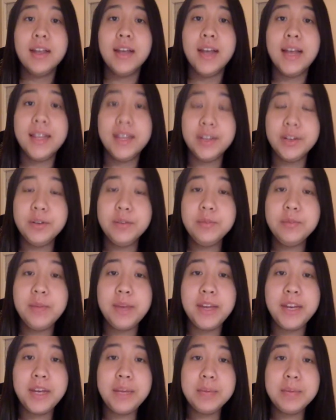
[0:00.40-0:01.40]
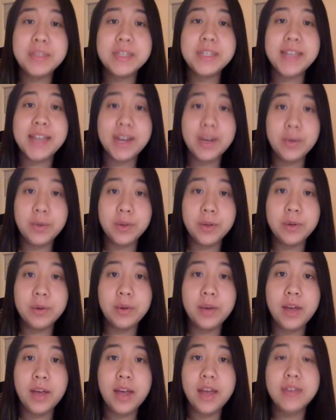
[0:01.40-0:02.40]
Hello, my name is Yana Wu,
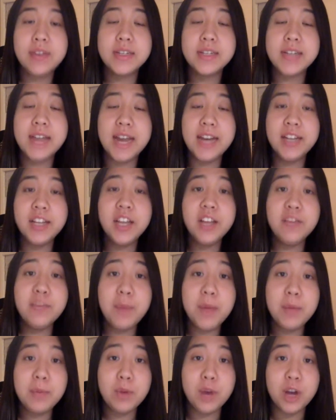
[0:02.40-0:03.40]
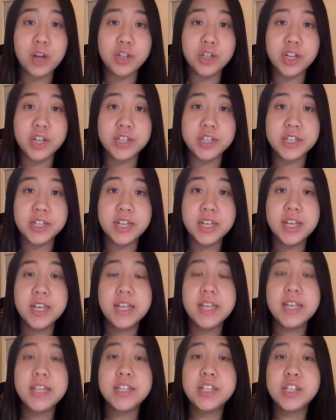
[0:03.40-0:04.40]
and the title of my project
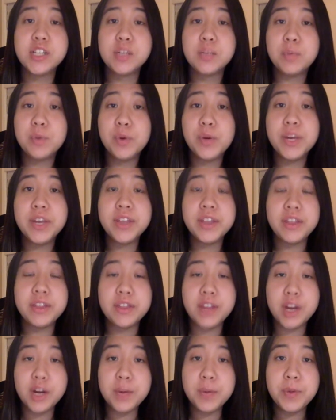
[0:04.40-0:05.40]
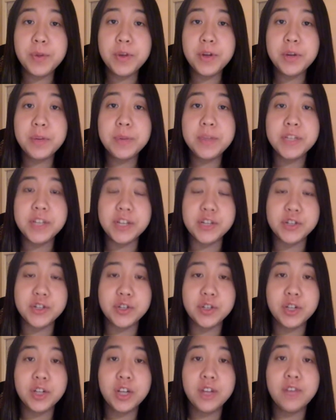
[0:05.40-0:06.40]
is Exploring the Therapeutic
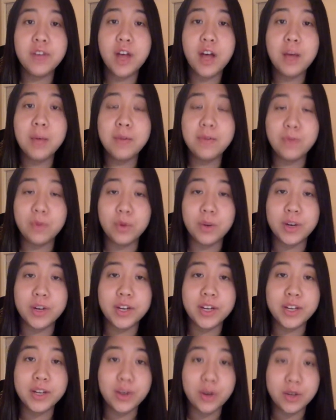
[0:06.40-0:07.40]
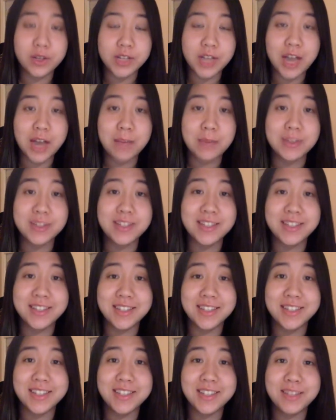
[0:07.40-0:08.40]
Potential of Albiflorin in Alzheimer's
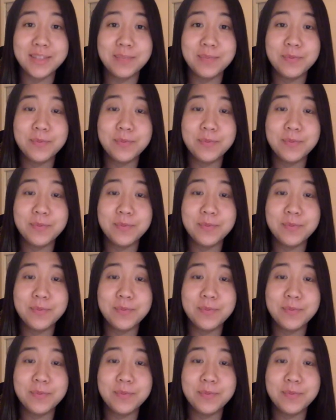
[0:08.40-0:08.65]
Disease.